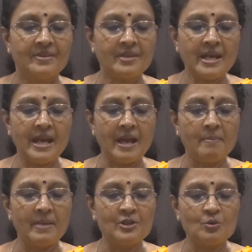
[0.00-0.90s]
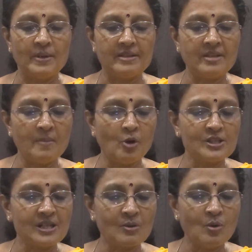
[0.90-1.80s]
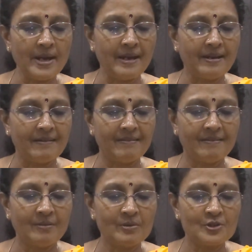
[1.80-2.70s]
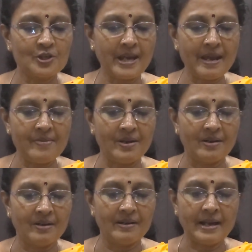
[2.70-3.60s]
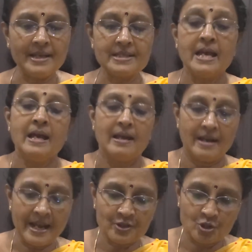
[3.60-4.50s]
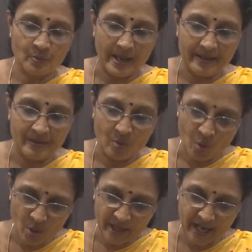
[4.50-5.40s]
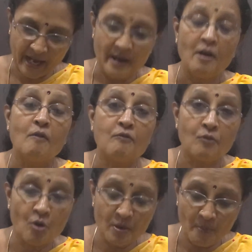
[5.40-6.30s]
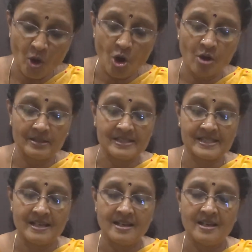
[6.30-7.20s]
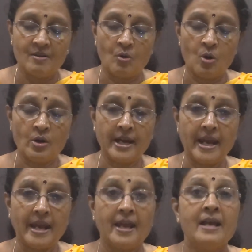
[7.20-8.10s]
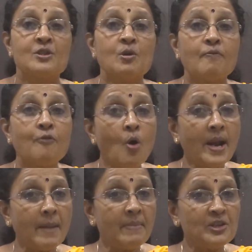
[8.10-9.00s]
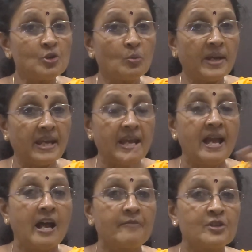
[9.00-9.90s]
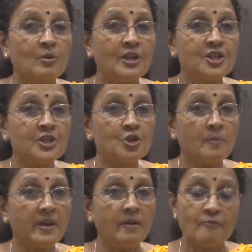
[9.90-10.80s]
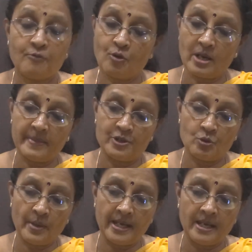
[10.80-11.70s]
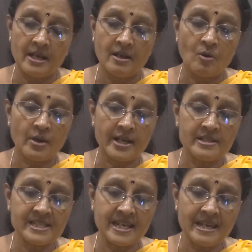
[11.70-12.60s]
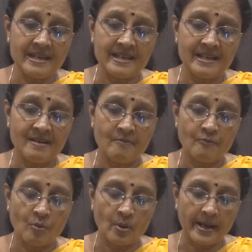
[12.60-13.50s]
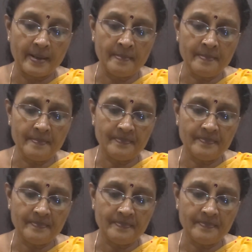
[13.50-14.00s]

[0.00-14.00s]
3m into v. 3 balls are going together, right? Next one. Okay. 4 balls. Okay. So 4m into v. After collision should be 4m into v. Okay. See. 4m,